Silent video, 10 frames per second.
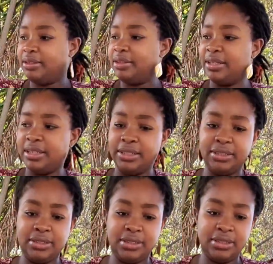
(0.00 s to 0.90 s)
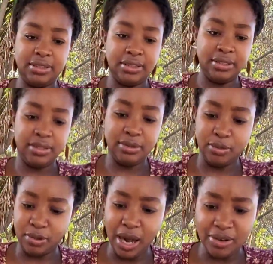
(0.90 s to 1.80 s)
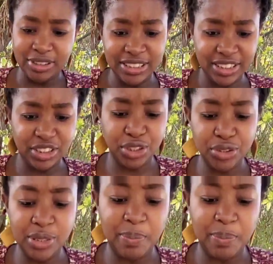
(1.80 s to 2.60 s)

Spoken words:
Right. Wow, this is cute.